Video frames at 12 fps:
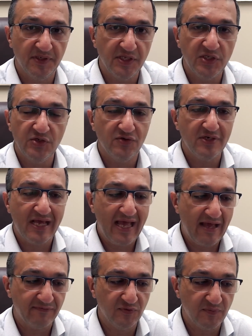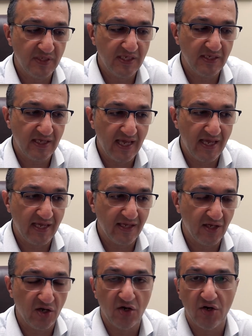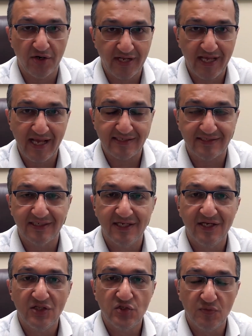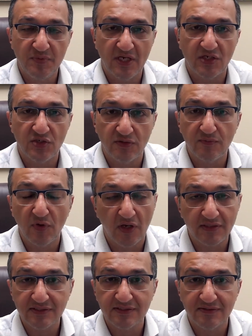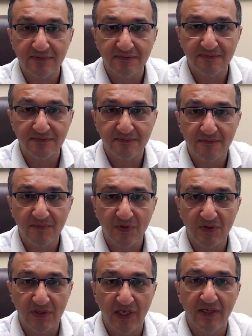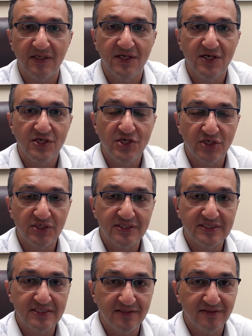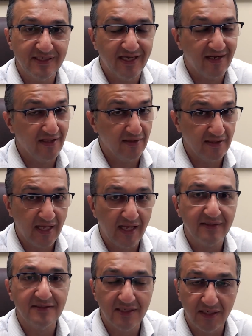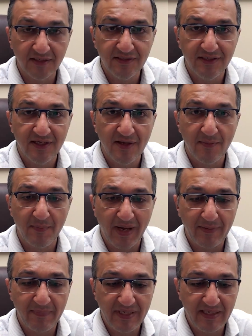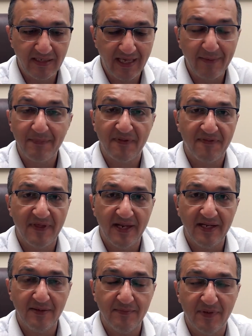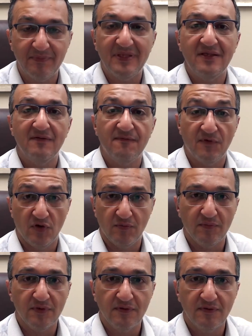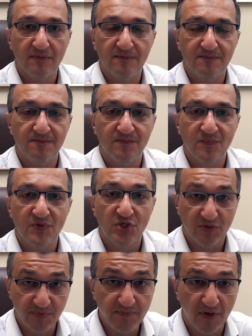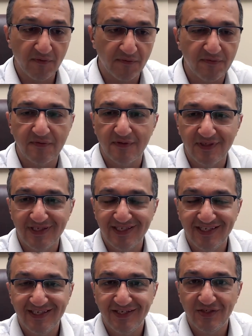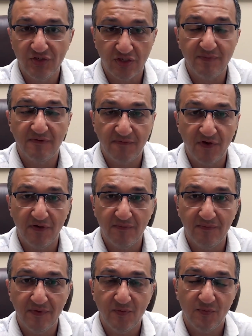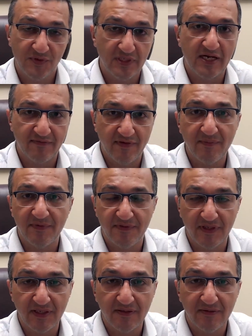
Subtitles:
You don't have to be a hard ass to be a good boss. Okay? You could still get a lot done by being empathetic, but being firm. You could be both. You can be firm with a lot of empathy.